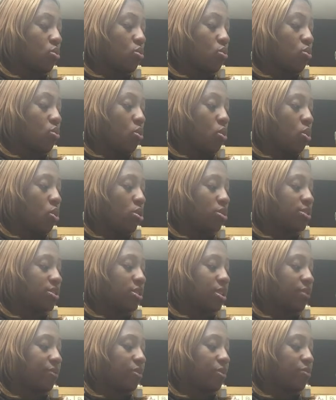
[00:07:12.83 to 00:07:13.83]
walls
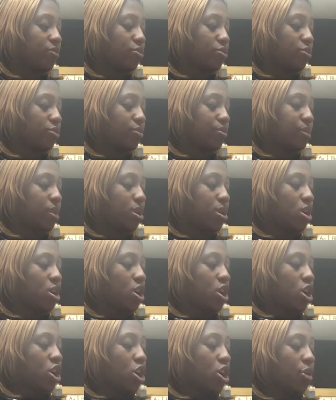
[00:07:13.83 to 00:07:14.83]
of her room.
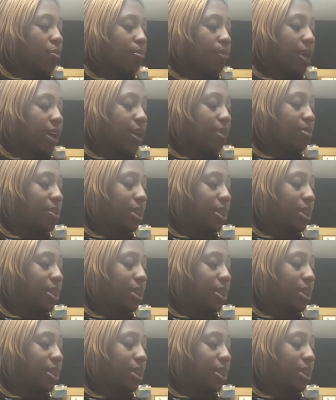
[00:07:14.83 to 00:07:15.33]
Her bed